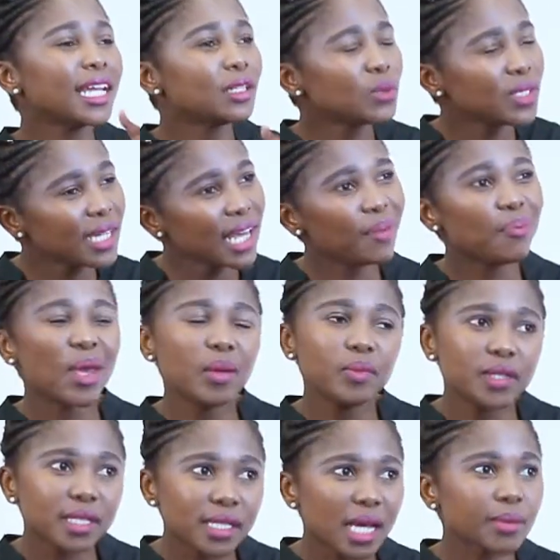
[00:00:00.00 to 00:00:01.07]
and we take
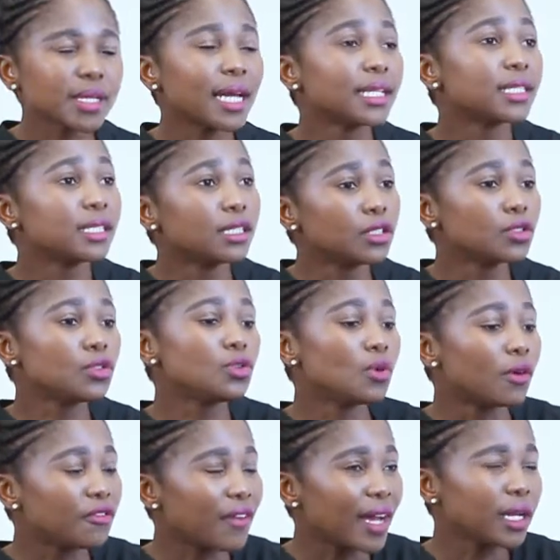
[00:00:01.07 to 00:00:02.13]
baby steps until
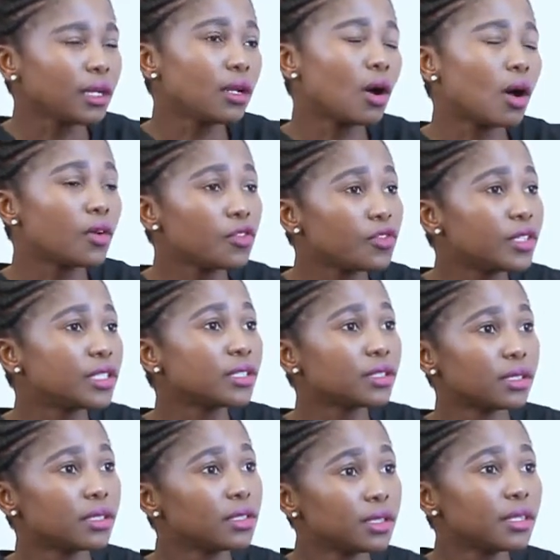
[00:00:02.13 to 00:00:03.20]
you're finally
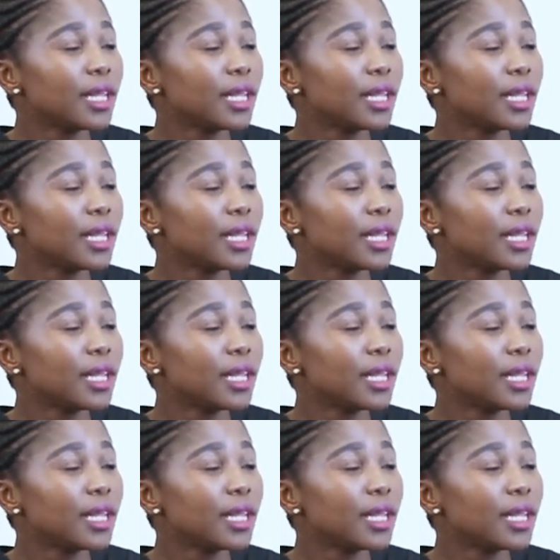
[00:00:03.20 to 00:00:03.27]
confident